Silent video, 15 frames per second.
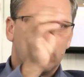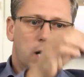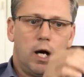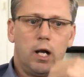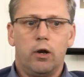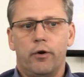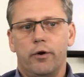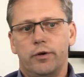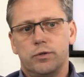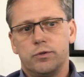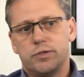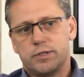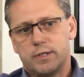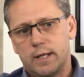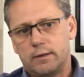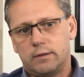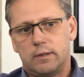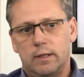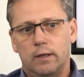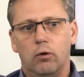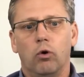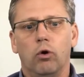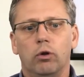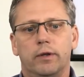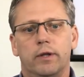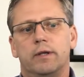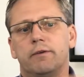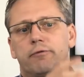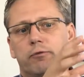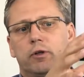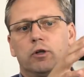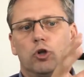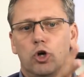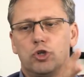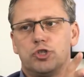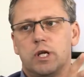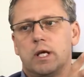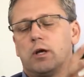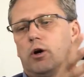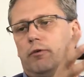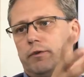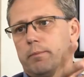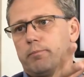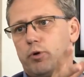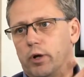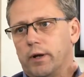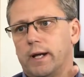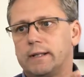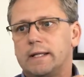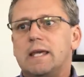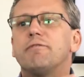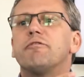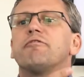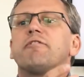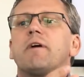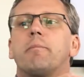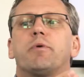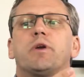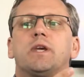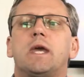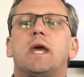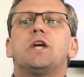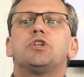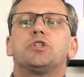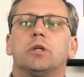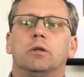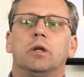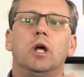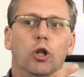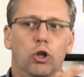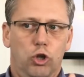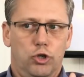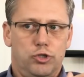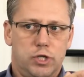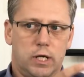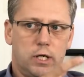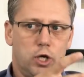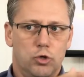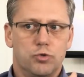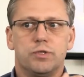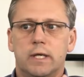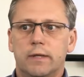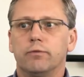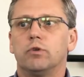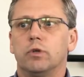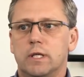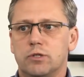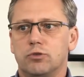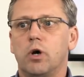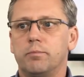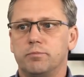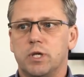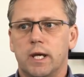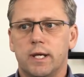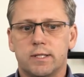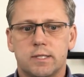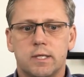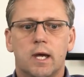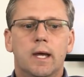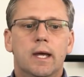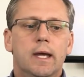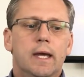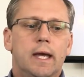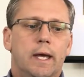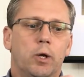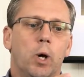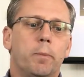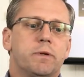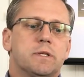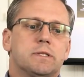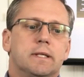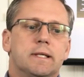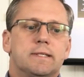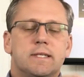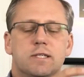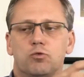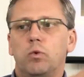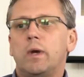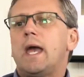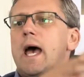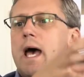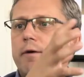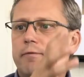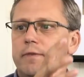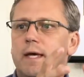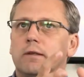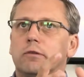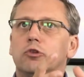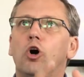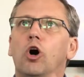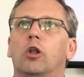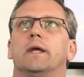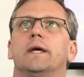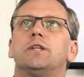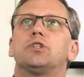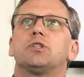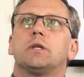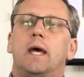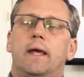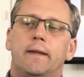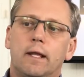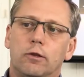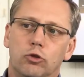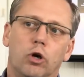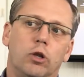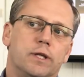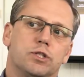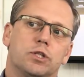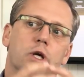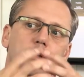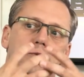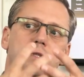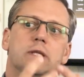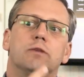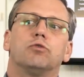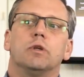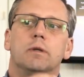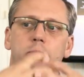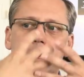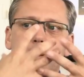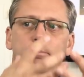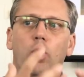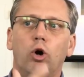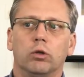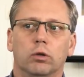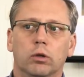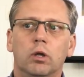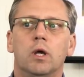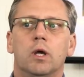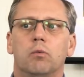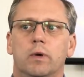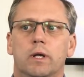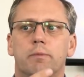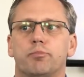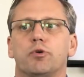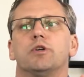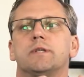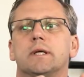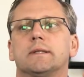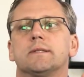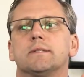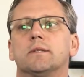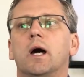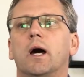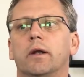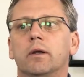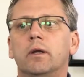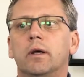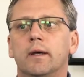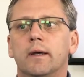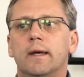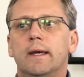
color, you set all the different logic of the product. Even fabrication logic goes into these objects. And obviously, since we have that knowledge, and that knowledge goes into the BIM model when the project is done,